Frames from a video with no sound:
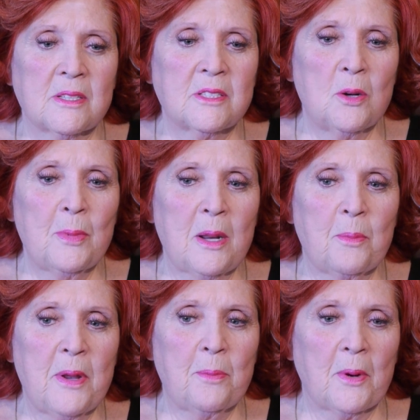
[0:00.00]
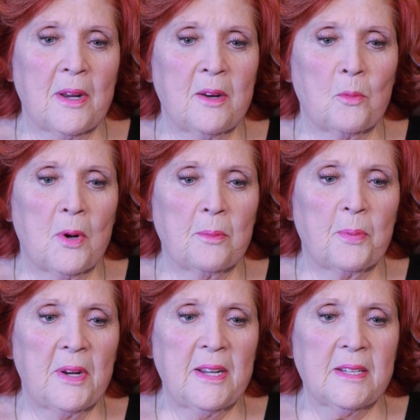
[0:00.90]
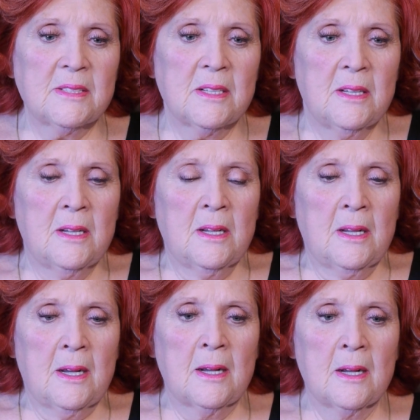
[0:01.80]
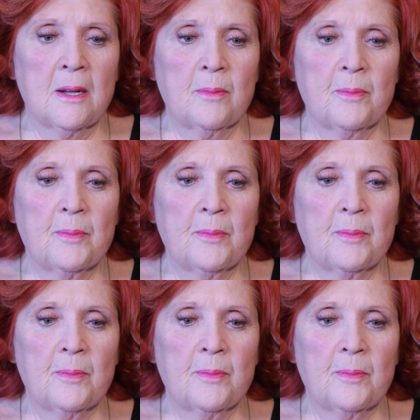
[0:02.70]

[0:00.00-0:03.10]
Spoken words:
so many people in one place, it